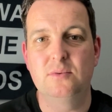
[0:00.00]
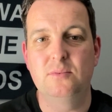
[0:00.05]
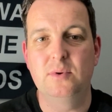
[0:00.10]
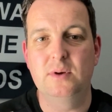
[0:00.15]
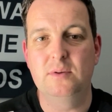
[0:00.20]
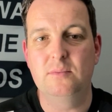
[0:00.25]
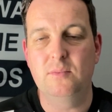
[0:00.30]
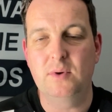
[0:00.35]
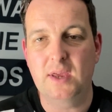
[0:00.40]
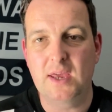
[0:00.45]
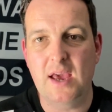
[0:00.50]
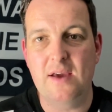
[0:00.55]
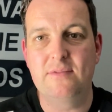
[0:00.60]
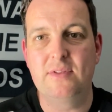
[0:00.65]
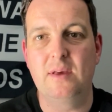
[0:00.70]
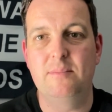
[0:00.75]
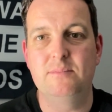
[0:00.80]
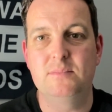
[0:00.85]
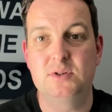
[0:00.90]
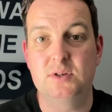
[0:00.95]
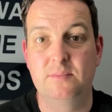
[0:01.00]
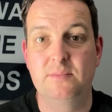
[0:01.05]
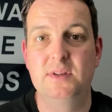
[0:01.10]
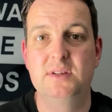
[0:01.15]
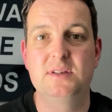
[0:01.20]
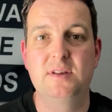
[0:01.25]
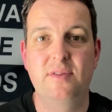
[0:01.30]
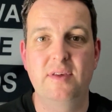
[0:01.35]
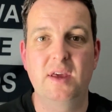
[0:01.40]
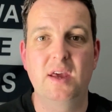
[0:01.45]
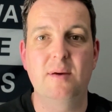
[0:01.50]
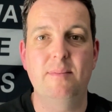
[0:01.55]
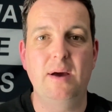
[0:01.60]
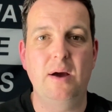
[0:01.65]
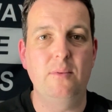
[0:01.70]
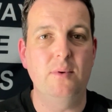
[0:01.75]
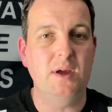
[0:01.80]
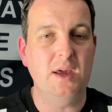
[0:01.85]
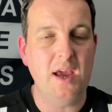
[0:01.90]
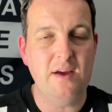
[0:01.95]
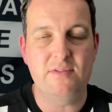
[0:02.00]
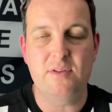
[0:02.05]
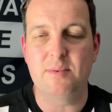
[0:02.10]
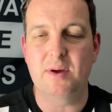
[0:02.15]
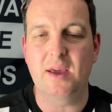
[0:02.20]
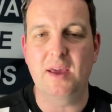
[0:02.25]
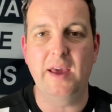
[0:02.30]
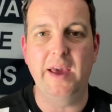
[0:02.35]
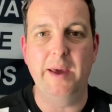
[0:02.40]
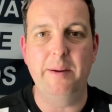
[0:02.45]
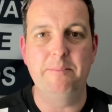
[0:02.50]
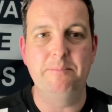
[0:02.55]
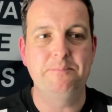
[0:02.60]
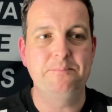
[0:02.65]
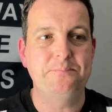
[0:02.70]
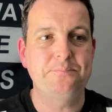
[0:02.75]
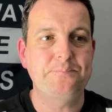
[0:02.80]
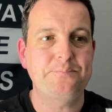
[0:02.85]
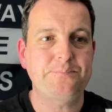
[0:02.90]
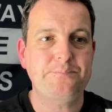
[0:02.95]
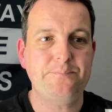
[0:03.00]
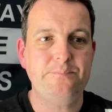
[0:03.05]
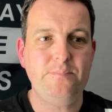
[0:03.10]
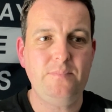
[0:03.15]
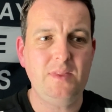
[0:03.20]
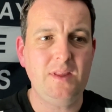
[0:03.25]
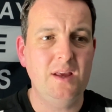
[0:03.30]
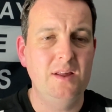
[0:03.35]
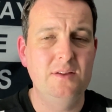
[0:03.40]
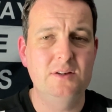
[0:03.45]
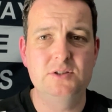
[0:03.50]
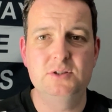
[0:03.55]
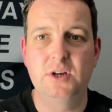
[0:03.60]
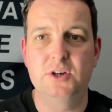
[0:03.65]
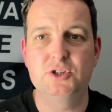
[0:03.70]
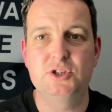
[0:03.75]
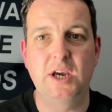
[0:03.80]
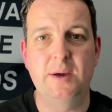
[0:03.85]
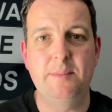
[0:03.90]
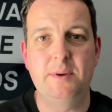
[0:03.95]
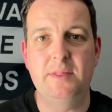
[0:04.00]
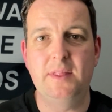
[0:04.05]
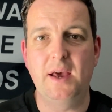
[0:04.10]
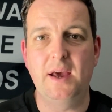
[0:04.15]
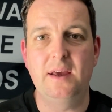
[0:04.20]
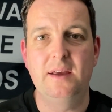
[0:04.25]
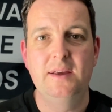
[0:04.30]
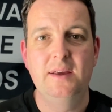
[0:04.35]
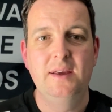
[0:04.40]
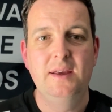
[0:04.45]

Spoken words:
We gave them something to think about. We gave them a game. And there's no shame in that.